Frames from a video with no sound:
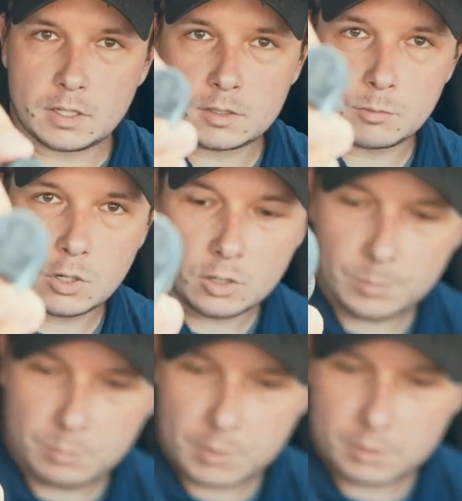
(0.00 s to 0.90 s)
Got some
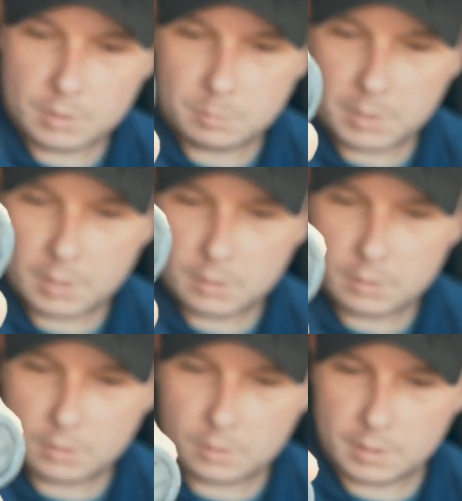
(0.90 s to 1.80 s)
carbon buildup
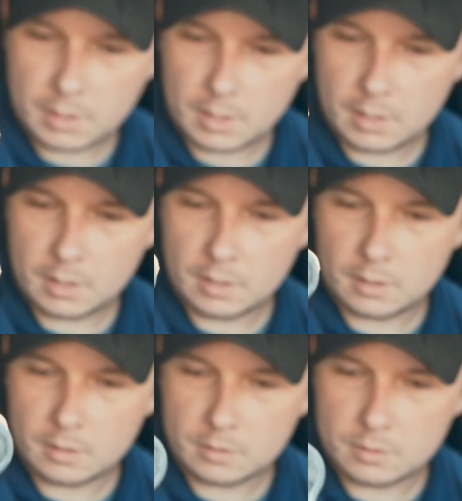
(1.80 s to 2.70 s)
here on the
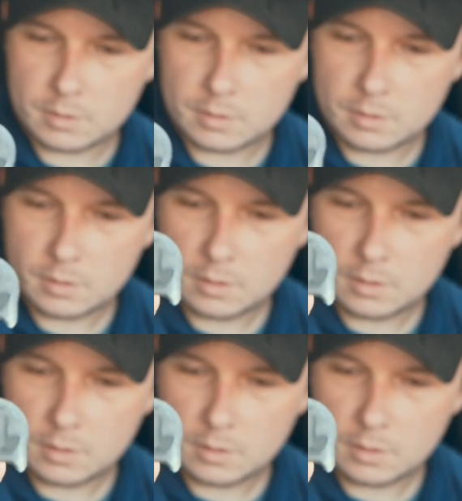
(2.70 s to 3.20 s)
end.